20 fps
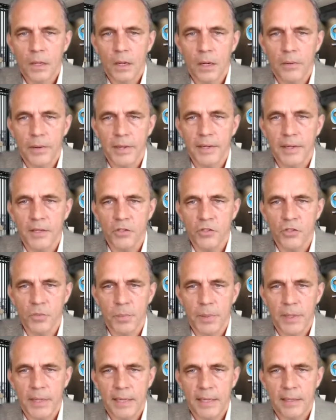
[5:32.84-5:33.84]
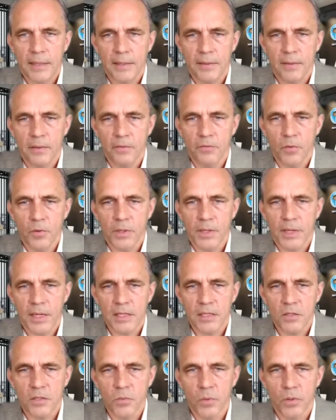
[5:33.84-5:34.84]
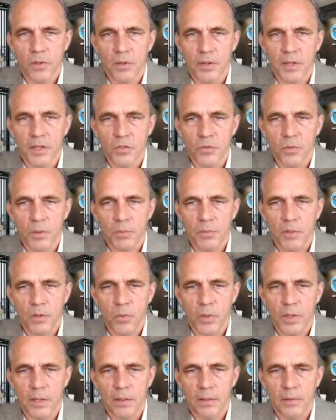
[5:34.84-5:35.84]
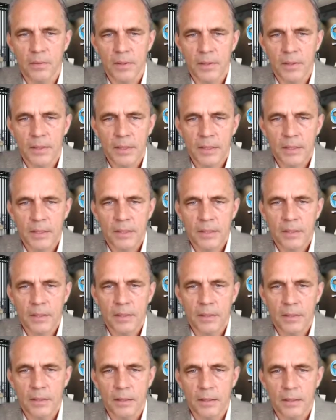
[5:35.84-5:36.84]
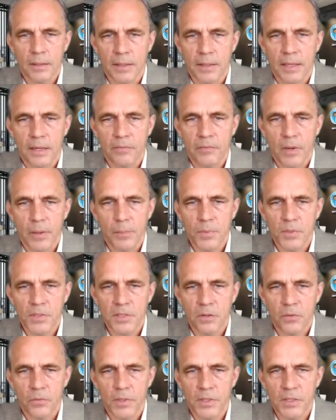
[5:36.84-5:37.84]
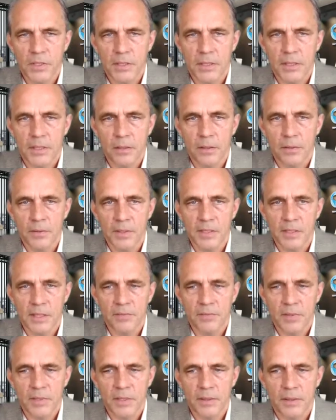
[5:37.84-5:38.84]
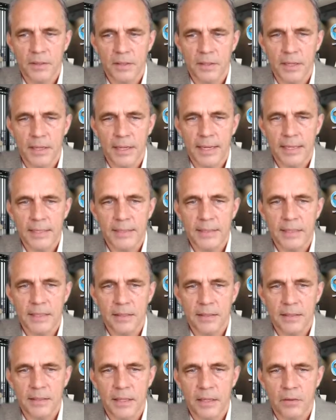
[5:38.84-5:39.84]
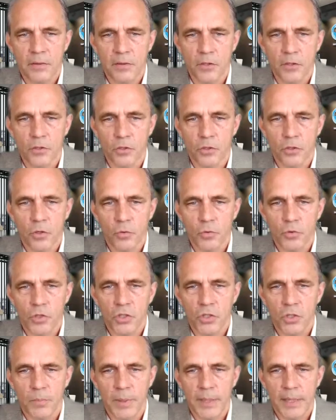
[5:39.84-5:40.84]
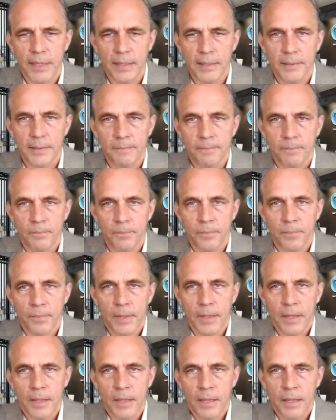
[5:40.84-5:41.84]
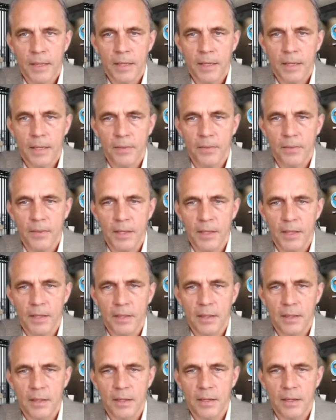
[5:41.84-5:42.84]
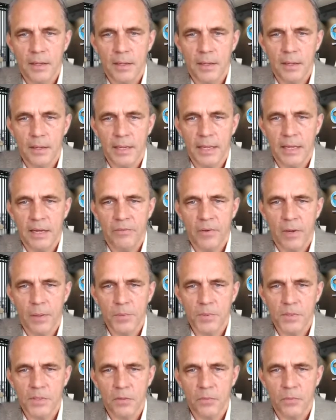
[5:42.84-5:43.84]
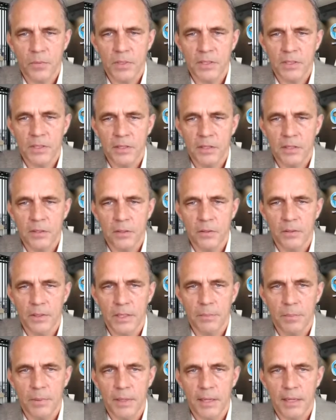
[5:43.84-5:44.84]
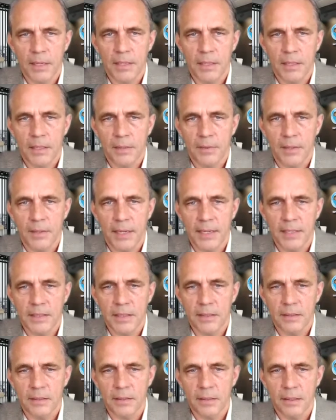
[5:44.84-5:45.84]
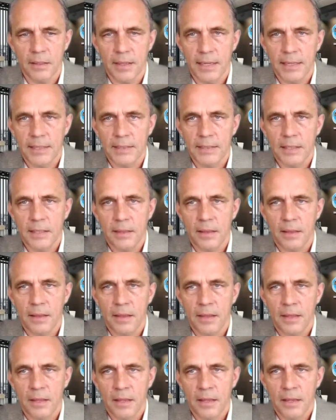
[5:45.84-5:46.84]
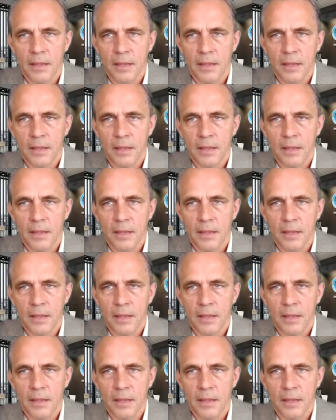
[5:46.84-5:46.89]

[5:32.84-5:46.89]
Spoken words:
All right, in Japan, the forecast is working extremely well. 85% risk here on the 17th and the 18th down near Kochi, Japan. And then 85% risk near Ibaraki on the 18th to the 19th.